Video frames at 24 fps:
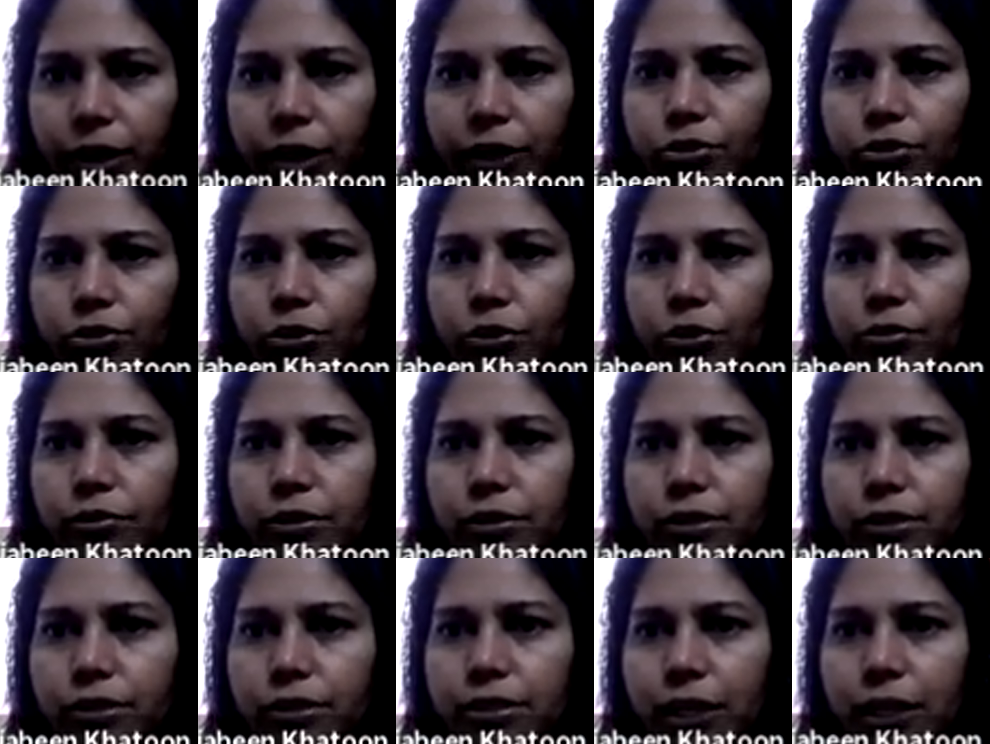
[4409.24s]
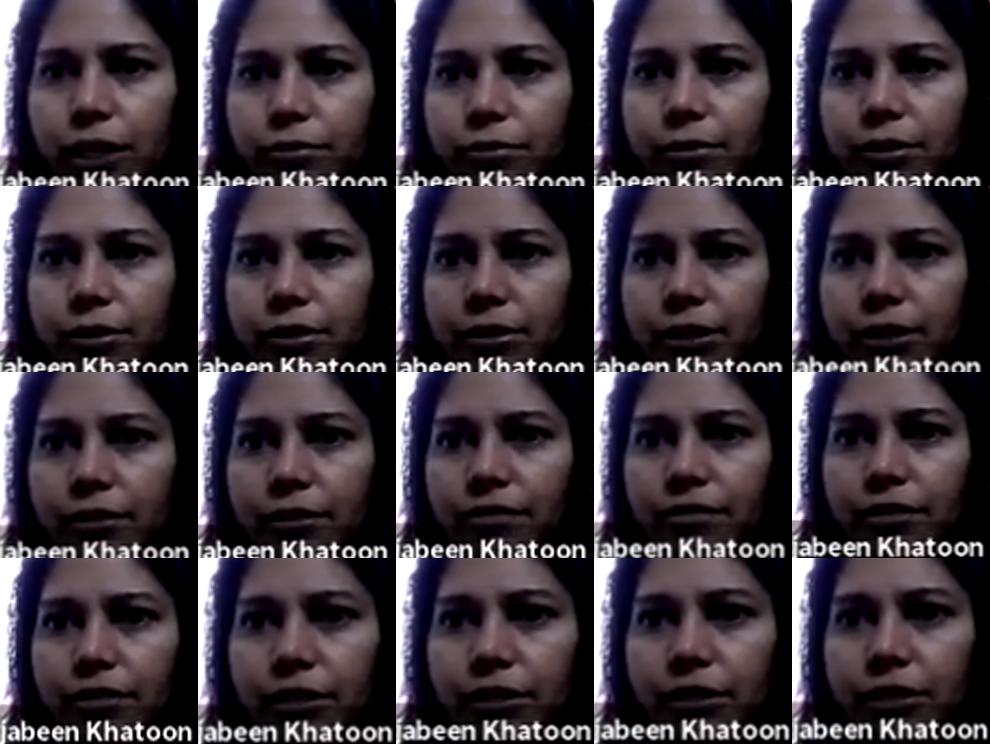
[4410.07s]
Tomorrow we'll start with the
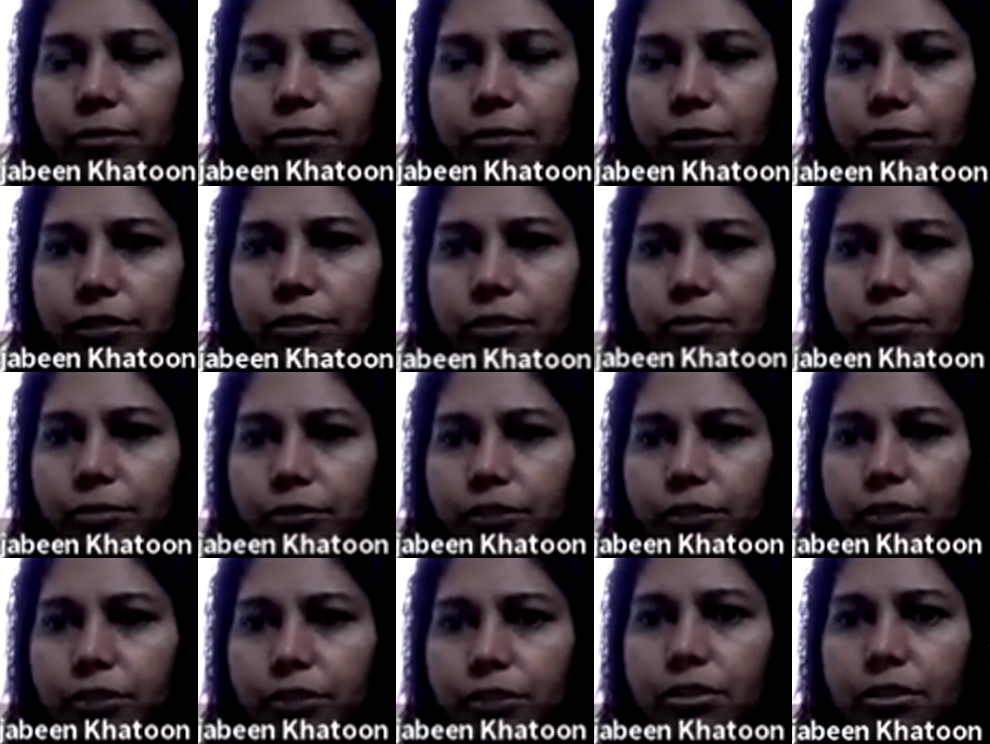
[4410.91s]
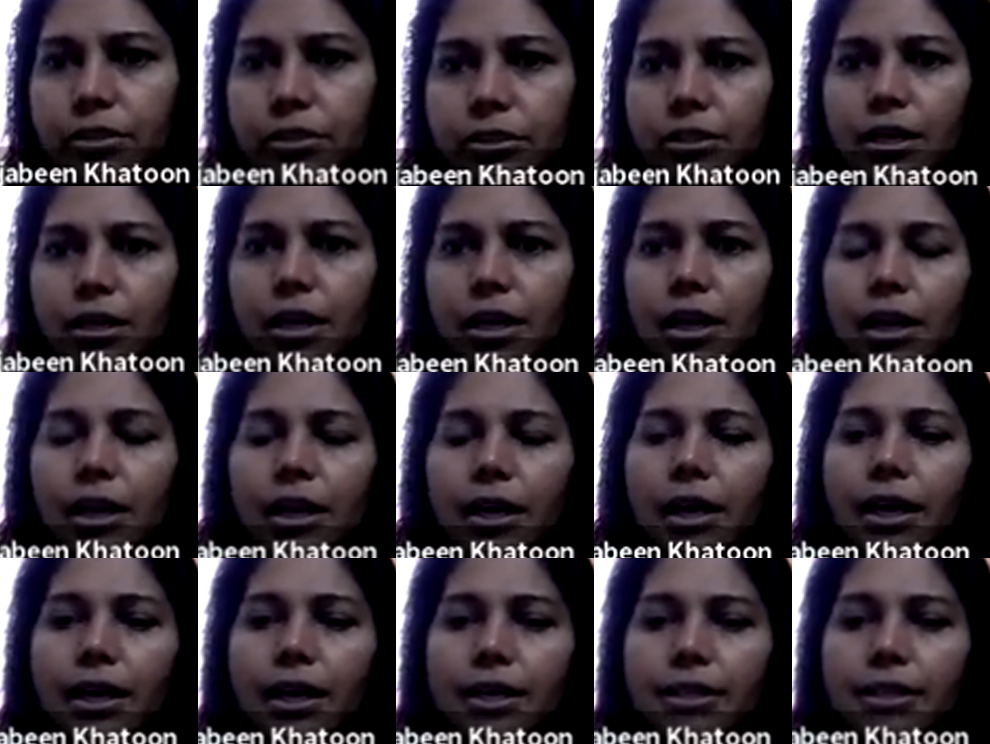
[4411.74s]
safety and emergency procedures
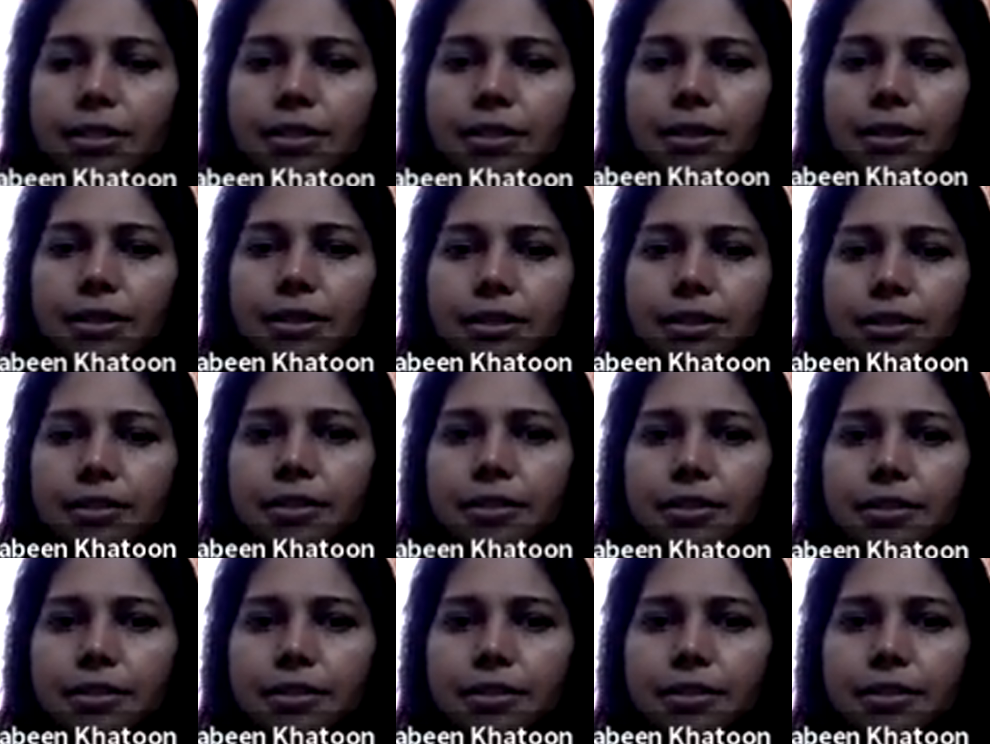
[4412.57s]
as there is